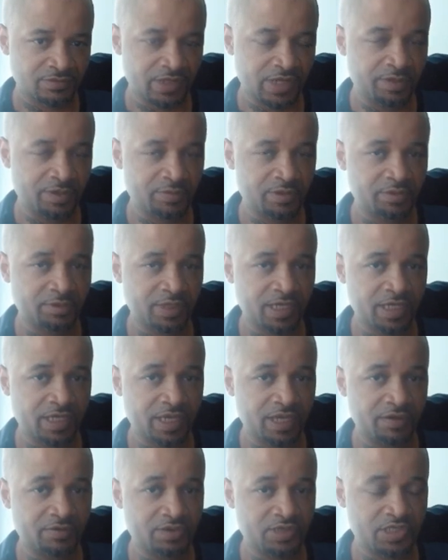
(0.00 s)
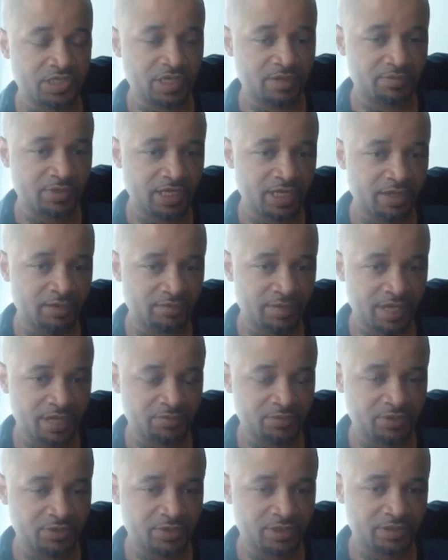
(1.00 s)
I remember that game. He shot behind the
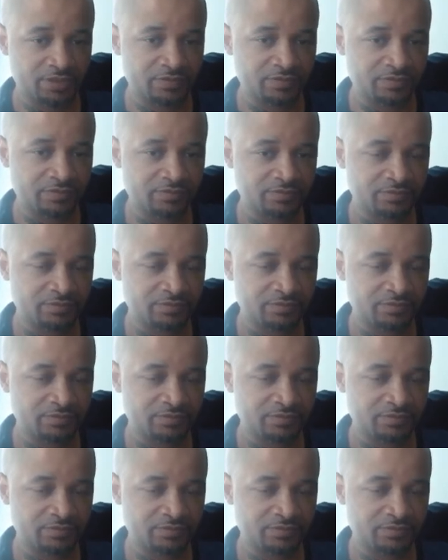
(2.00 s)
backboard.